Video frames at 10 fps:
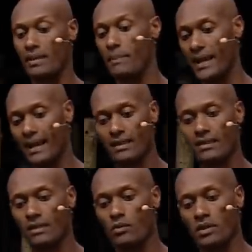a
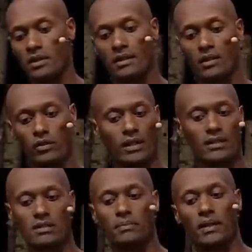path with an
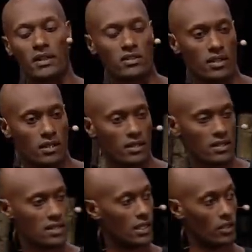integrated supply chain that
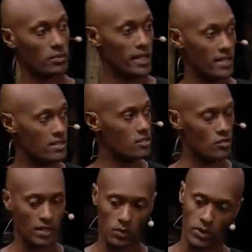is cloud-based so
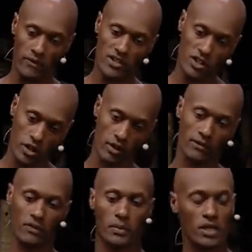that we are sharing
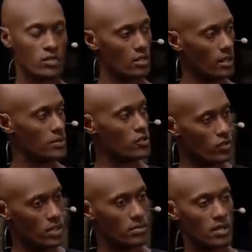information
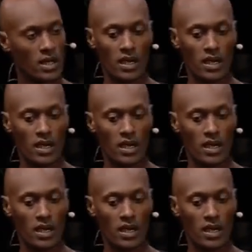upstream